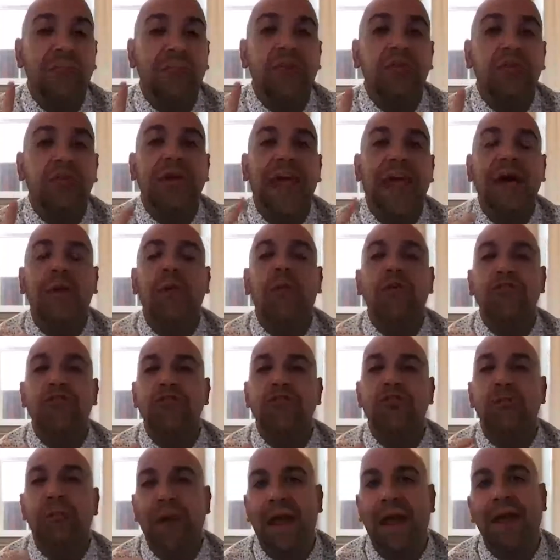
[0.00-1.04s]
you get what
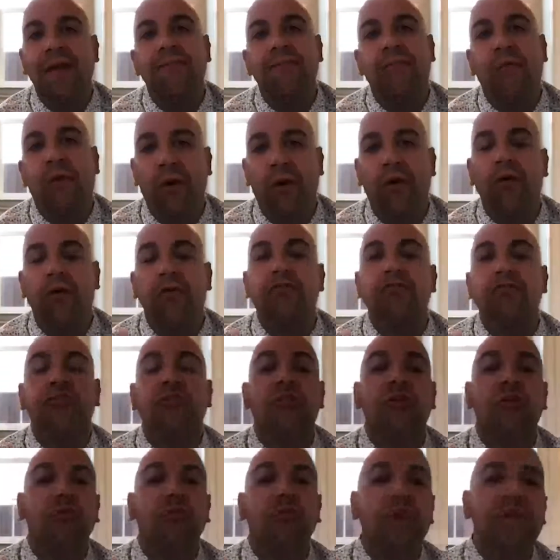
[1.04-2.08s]
you pay for. So
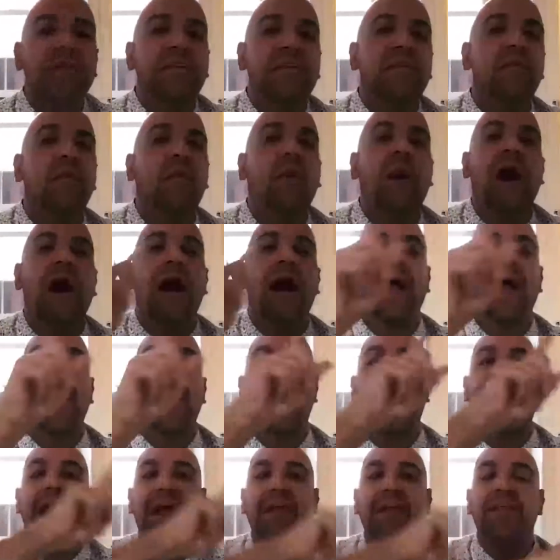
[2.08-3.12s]
the reason why
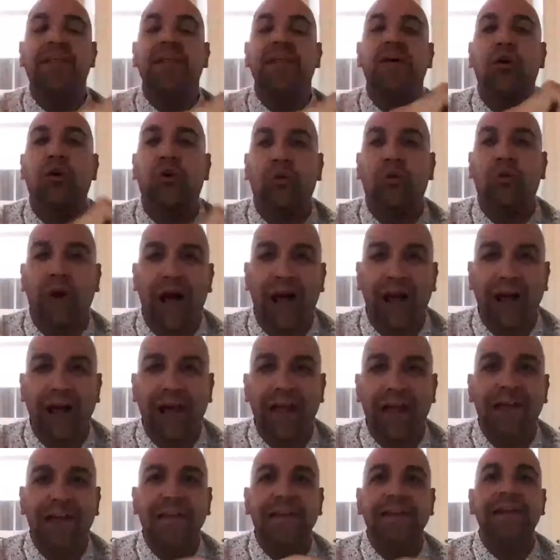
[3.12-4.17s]
I think
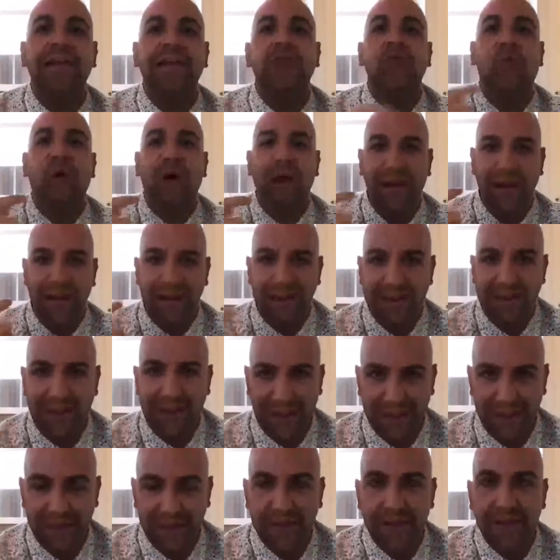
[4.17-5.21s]
Orion did what it
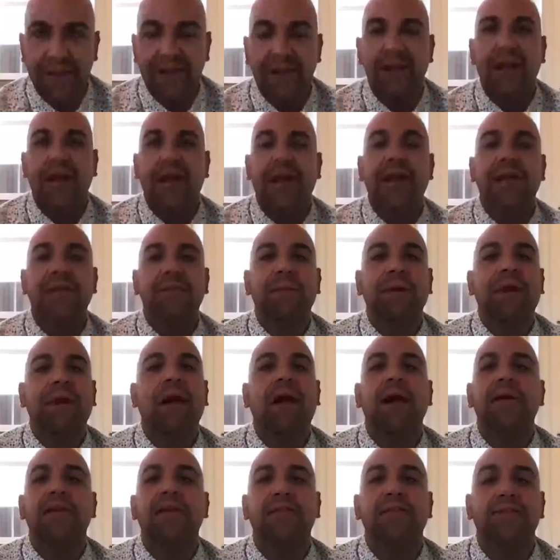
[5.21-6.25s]
did is
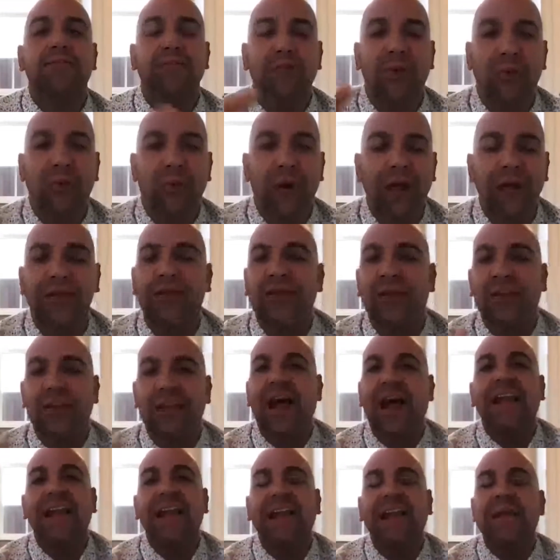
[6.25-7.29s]
because the
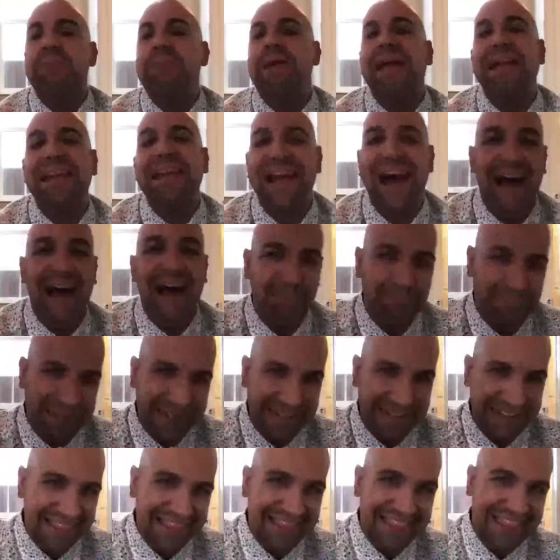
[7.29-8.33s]
lighting may not
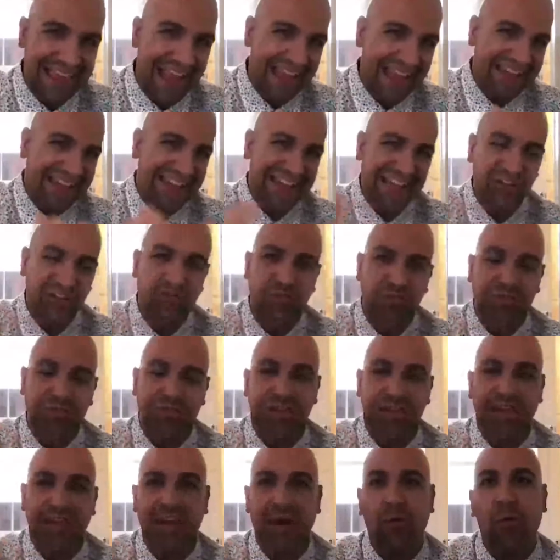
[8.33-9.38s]
be that
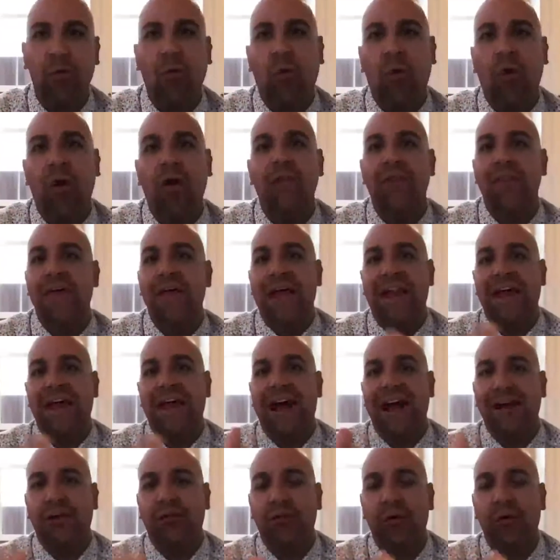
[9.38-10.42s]
interesting or that
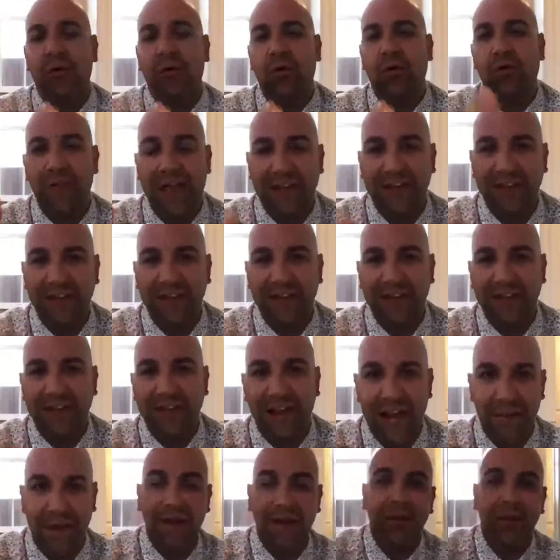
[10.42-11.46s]
high growth or that
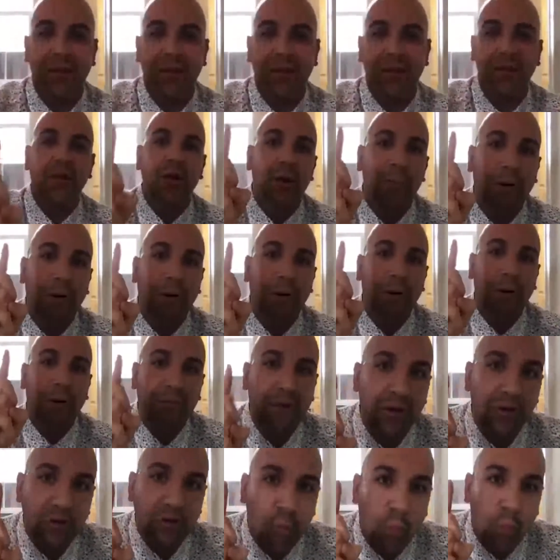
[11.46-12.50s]
dynamic,
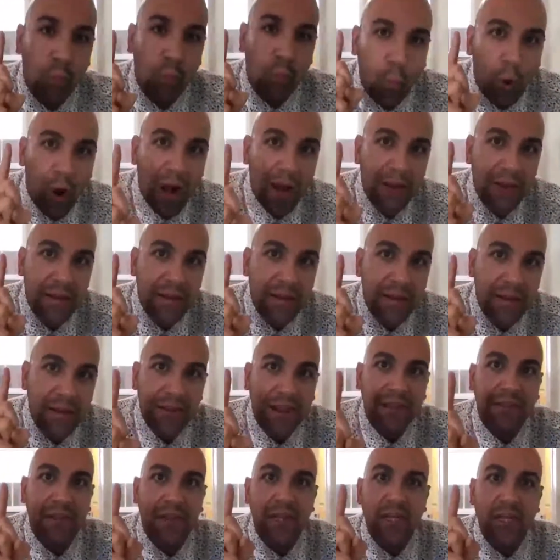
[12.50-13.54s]
but there is one
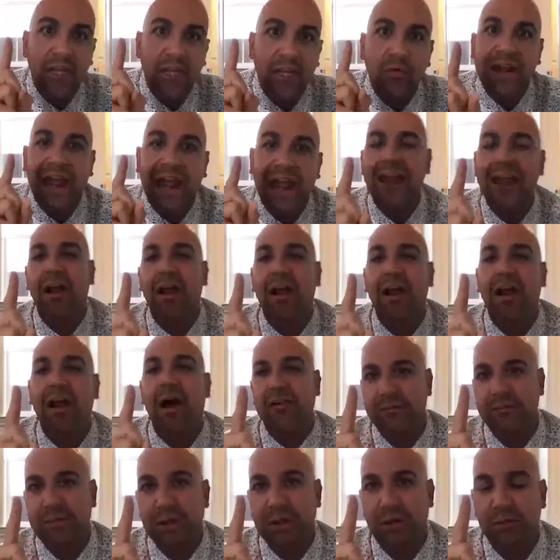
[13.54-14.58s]
thing that you
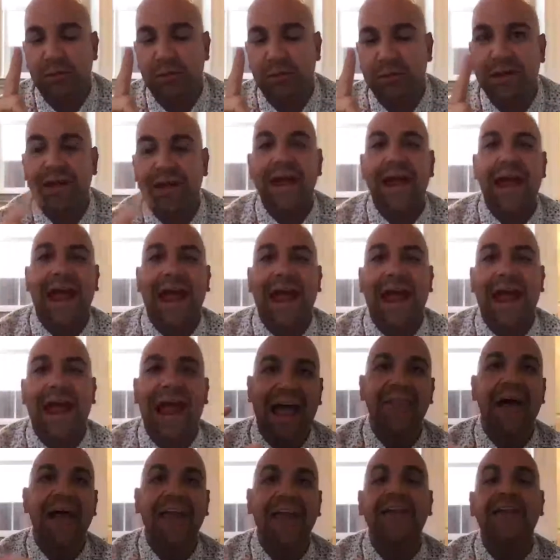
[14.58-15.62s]
cannot dispute.
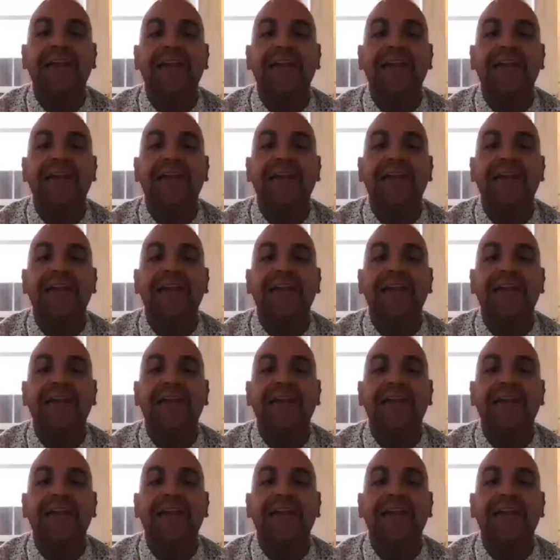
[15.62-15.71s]
And that